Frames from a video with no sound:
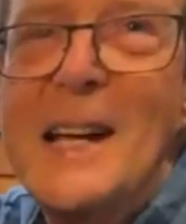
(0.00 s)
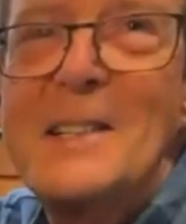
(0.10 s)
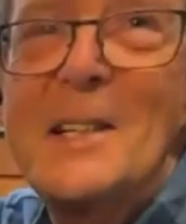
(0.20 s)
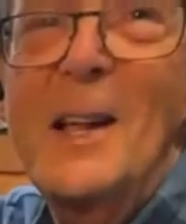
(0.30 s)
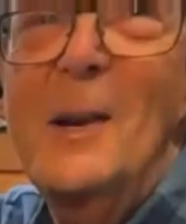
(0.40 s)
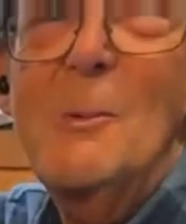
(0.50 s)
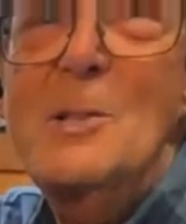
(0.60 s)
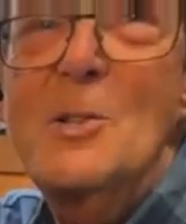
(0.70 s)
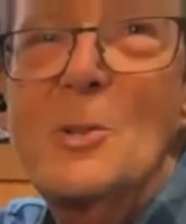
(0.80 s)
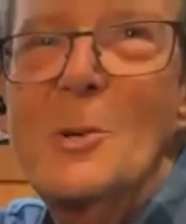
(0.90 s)
that that's not
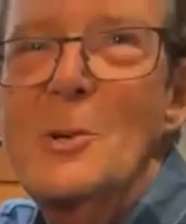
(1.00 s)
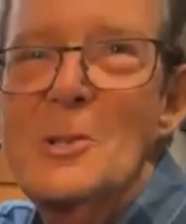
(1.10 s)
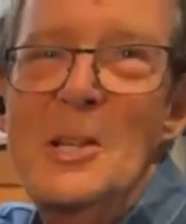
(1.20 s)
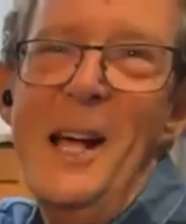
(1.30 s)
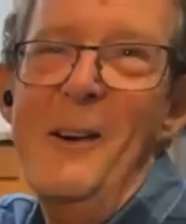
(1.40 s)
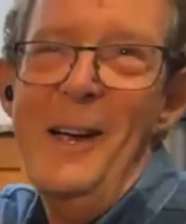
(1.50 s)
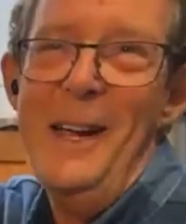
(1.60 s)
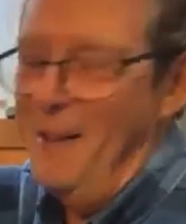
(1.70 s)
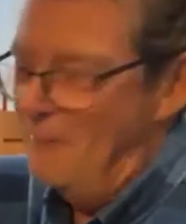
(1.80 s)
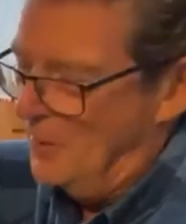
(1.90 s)
always true because now I
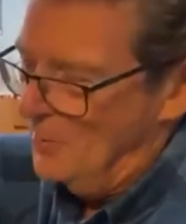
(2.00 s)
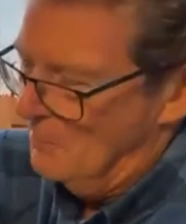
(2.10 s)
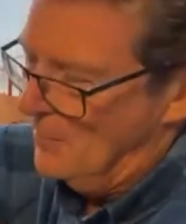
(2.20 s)
have 2